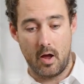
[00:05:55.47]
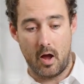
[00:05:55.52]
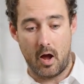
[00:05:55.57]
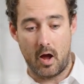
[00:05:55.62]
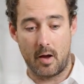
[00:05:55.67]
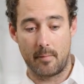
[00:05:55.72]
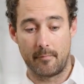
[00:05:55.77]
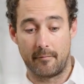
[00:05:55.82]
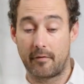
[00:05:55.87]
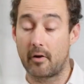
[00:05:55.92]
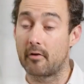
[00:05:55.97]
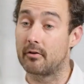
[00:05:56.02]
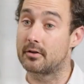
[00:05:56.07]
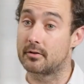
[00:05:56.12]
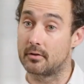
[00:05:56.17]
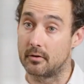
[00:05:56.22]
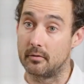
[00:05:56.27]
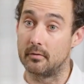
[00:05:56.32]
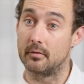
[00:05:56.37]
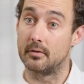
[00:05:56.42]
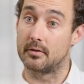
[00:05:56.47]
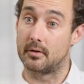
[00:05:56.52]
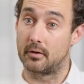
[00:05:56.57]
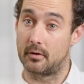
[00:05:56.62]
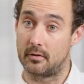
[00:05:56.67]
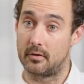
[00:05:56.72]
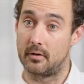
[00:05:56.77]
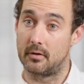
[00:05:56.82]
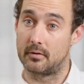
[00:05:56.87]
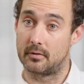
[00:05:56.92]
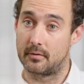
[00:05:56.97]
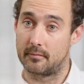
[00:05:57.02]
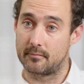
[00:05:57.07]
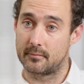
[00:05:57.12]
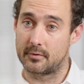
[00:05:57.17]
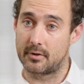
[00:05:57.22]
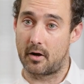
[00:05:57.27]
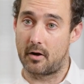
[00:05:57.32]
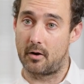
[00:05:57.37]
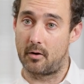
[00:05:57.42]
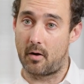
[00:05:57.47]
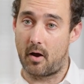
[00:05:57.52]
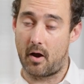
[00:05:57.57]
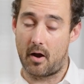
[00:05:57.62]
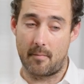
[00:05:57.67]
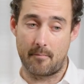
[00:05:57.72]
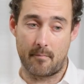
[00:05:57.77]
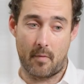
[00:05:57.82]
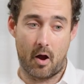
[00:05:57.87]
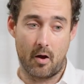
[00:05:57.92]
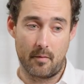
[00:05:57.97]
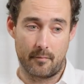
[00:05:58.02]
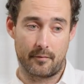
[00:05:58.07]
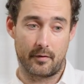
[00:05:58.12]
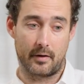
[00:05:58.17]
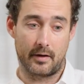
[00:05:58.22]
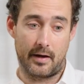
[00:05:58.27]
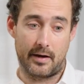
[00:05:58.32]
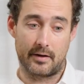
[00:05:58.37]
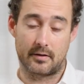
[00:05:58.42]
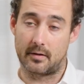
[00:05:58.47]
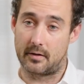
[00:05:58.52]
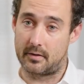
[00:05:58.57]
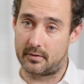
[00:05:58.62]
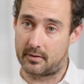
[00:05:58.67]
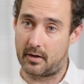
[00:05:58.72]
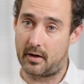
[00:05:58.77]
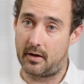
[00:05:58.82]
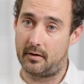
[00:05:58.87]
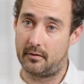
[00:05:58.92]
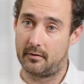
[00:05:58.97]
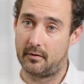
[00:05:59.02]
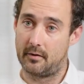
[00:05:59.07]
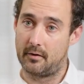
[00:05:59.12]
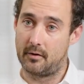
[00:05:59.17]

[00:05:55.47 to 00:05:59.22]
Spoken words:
Very soon is the good news. So hopefully later this year,